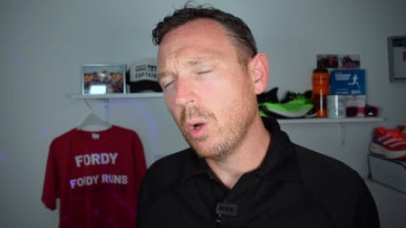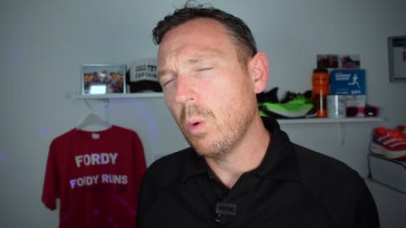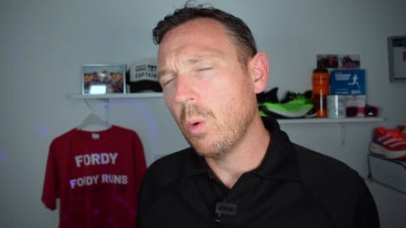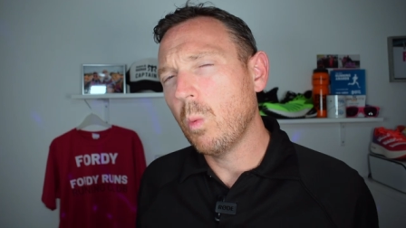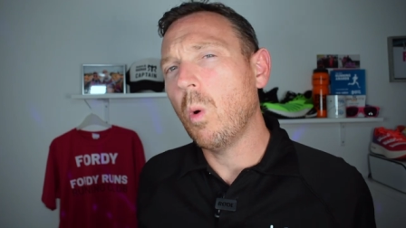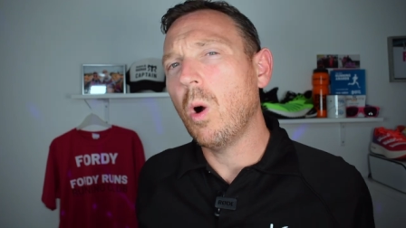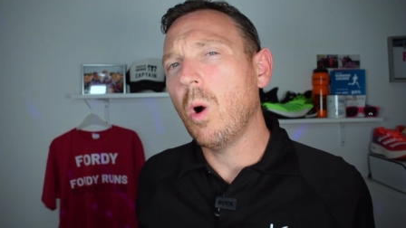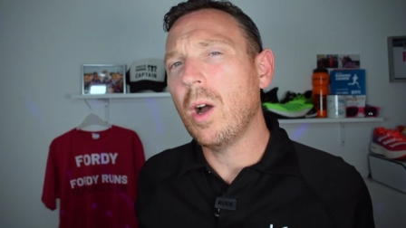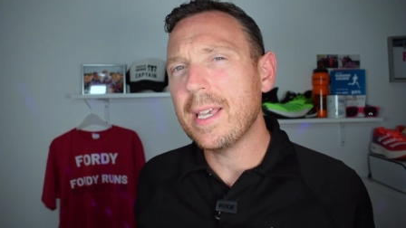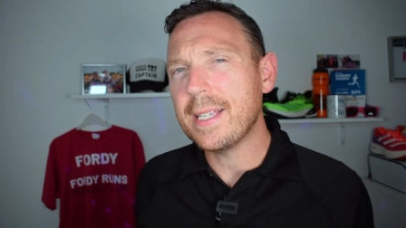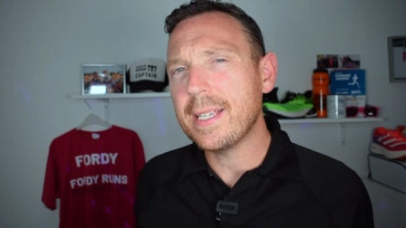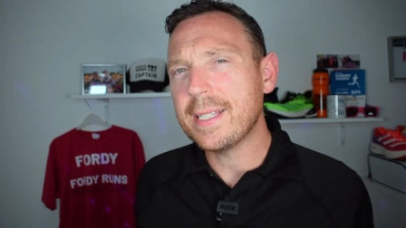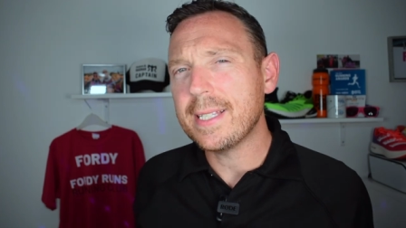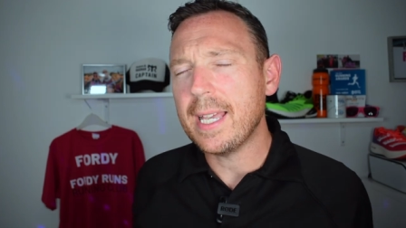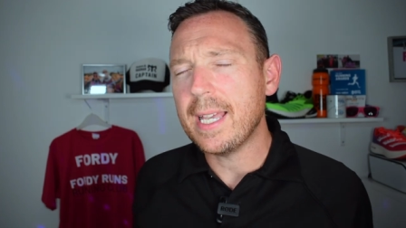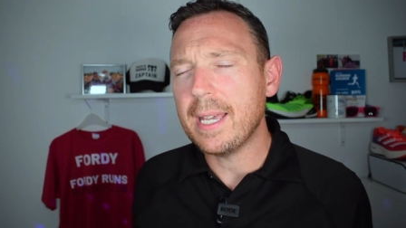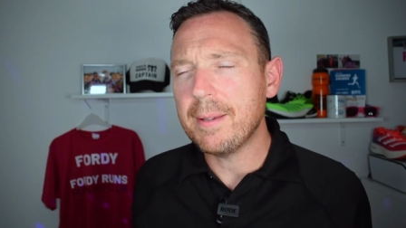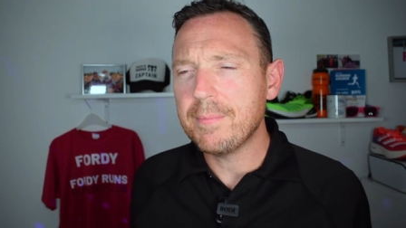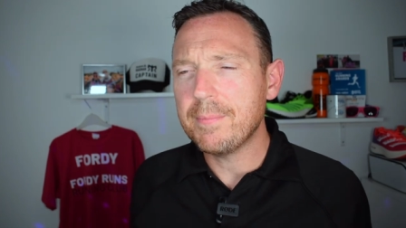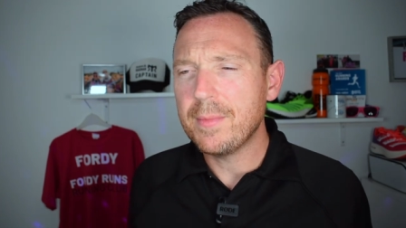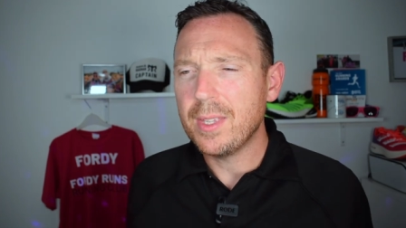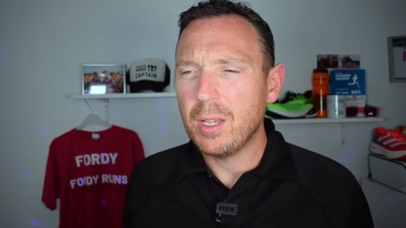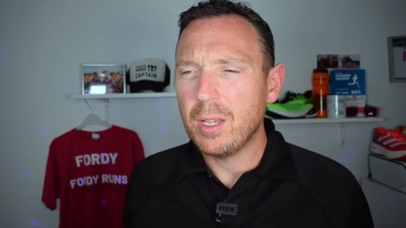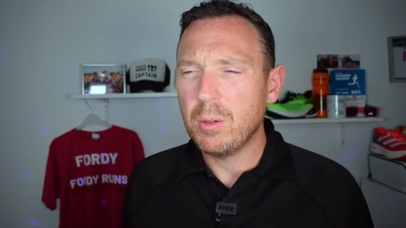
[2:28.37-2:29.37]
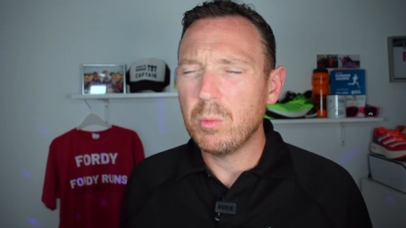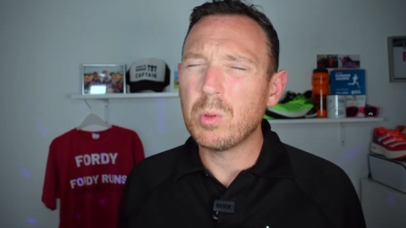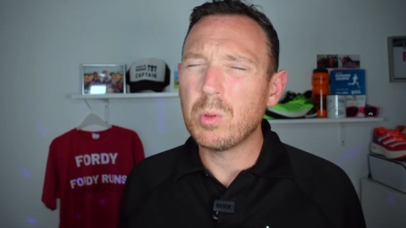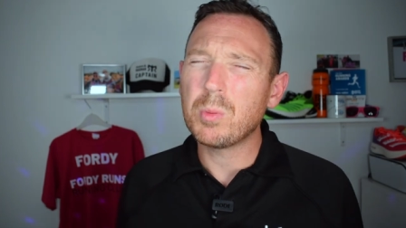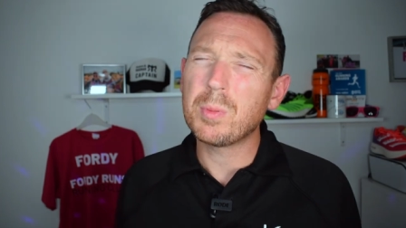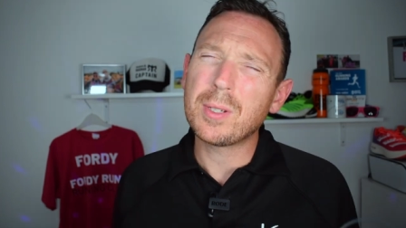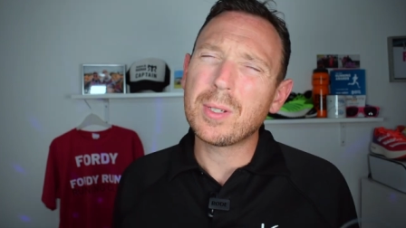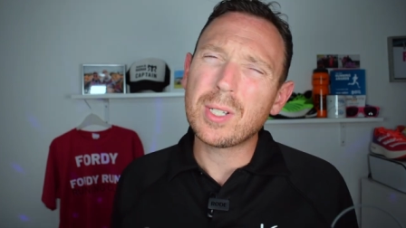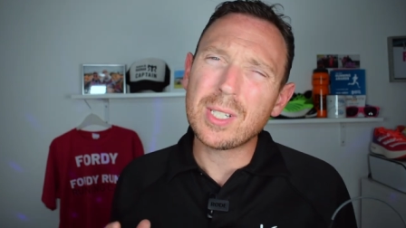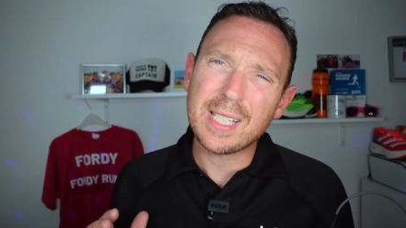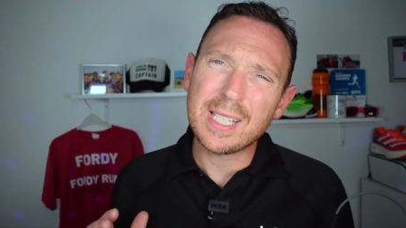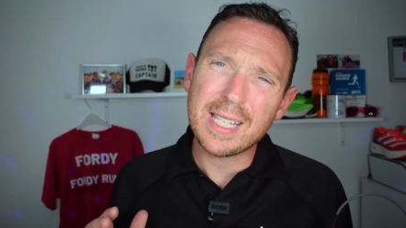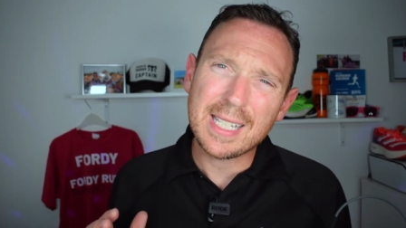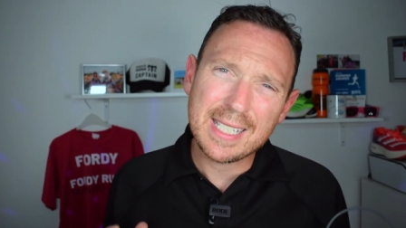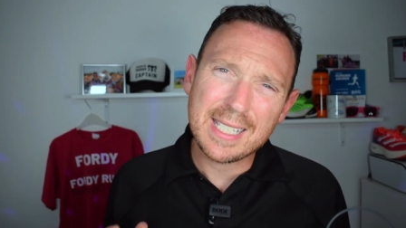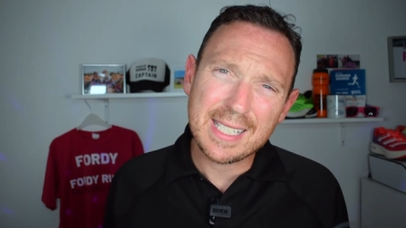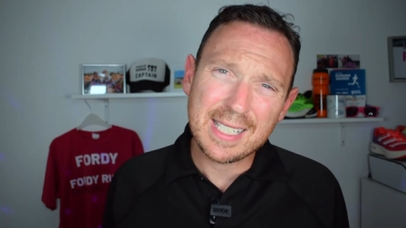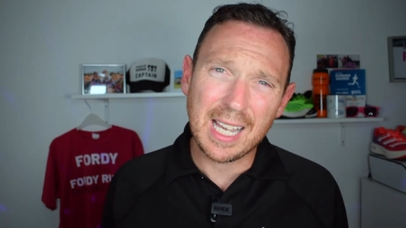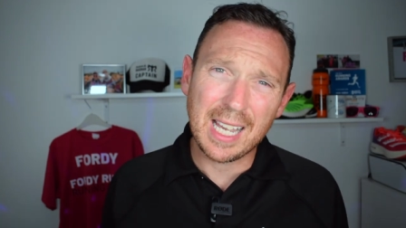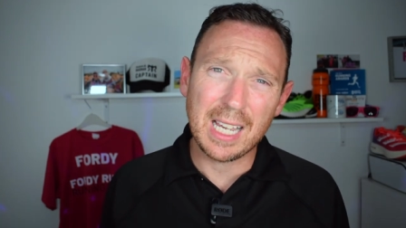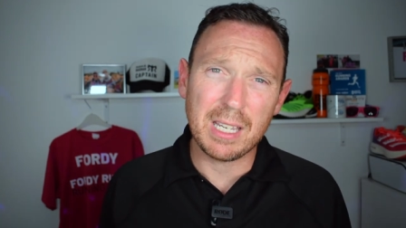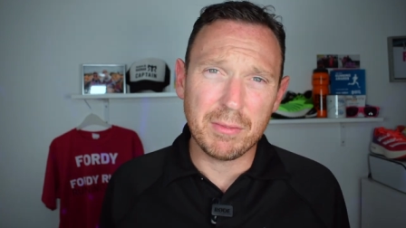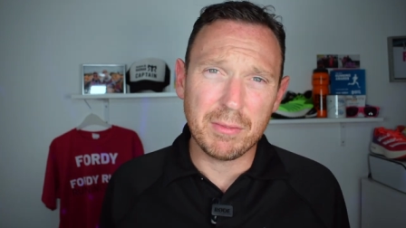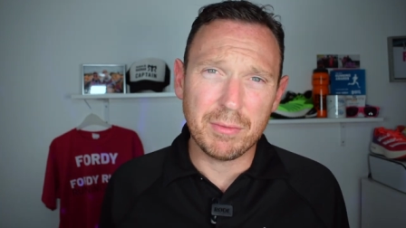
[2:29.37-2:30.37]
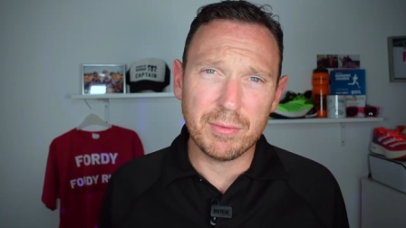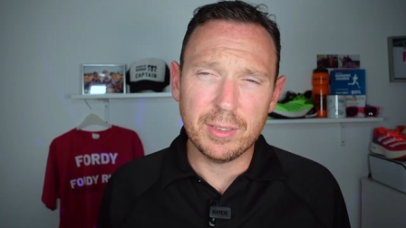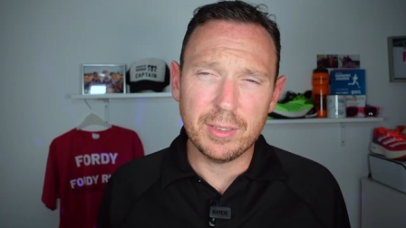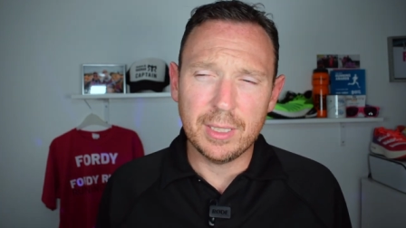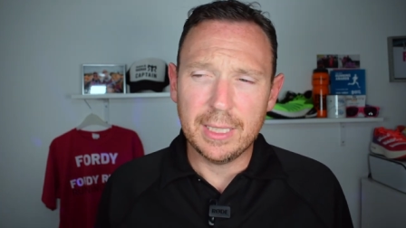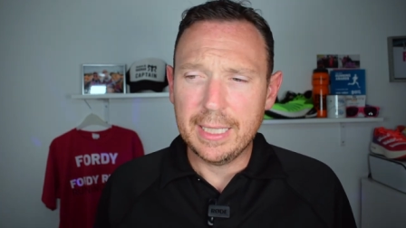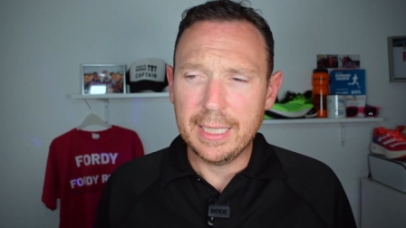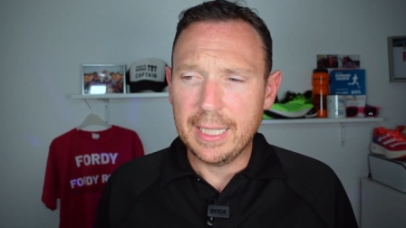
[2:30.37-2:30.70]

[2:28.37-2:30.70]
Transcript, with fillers: Why is that? Well, because they're safe.